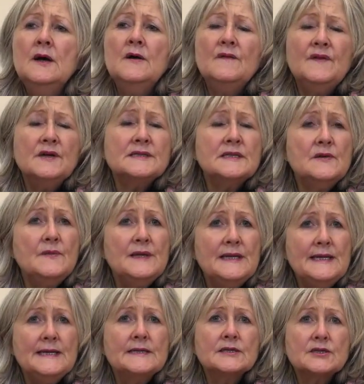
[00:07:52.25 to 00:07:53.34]
Firstly, we
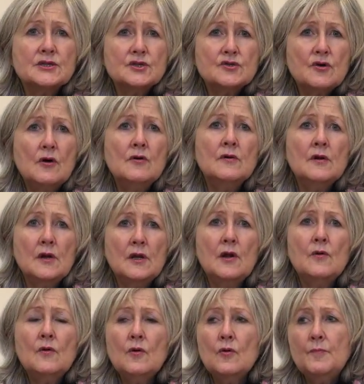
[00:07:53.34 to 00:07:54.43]
need a strong
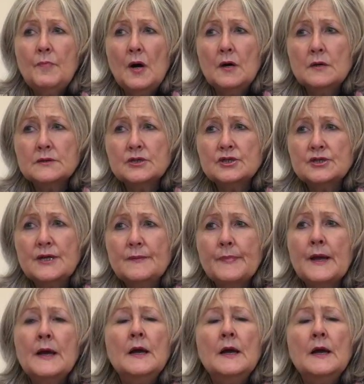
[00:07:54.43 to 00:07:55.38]
local partnership.